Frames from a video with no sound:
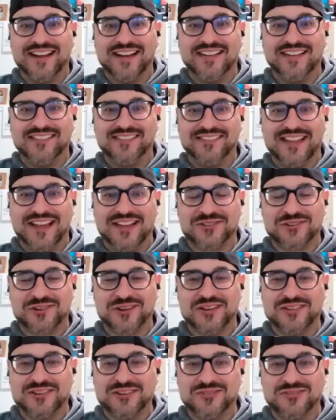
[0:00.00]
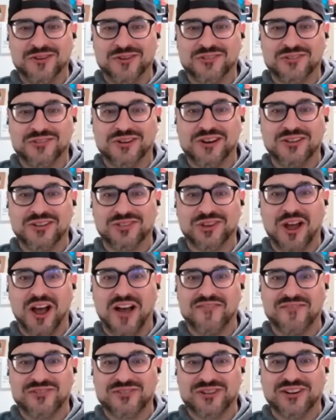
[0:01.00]
Yeah. That's just what, no, seriously,
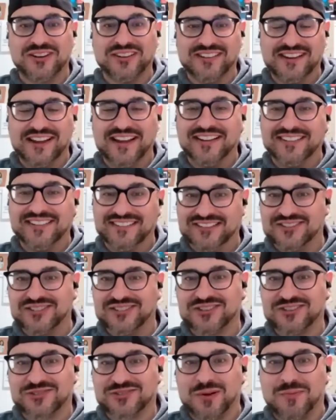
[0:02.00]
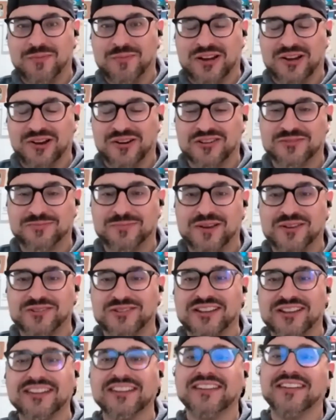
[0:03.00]
officer. Yeah. It's just what my car
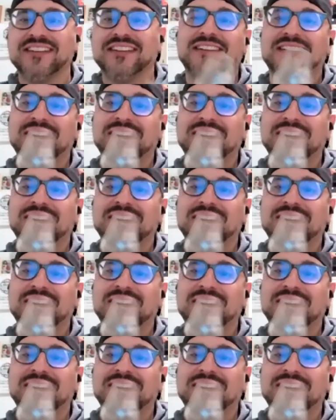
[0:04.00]
smells like.